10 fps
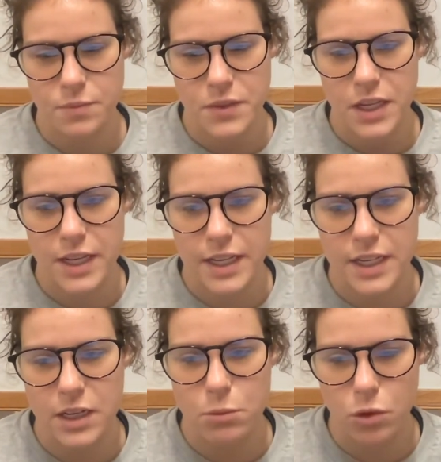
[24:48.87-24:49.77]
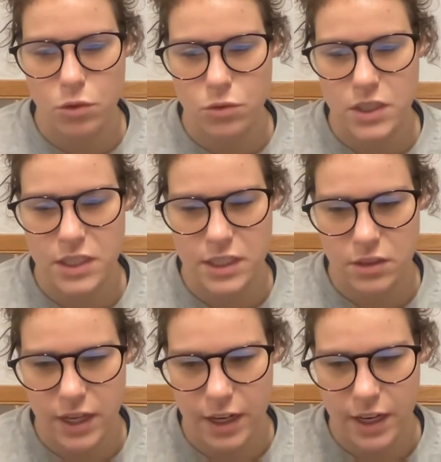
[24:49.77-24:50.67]
and getting a more detailed
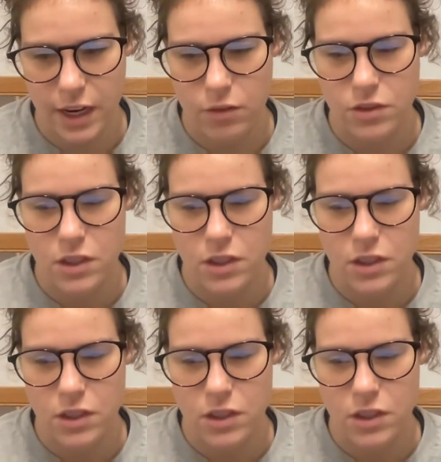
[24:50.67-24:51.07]
account